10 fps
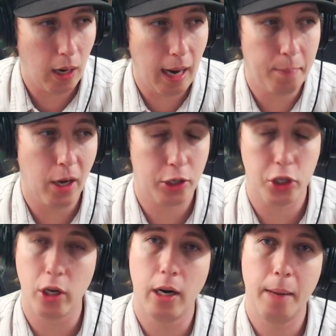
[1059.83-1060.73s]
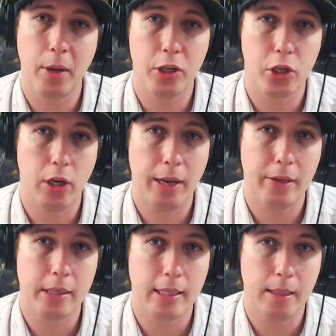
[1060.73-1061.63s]
I'm not sure. I'm not sure how
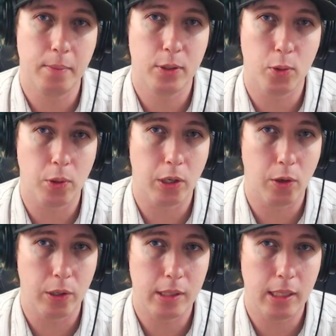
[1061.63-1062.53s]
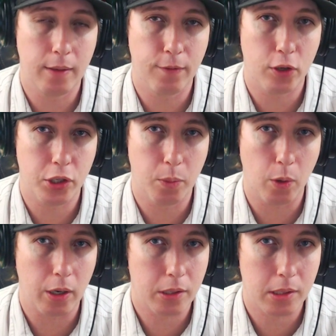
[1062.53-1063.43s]
the Steam Store currency conversion
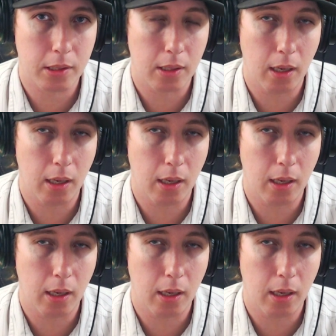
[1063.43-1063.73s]
works.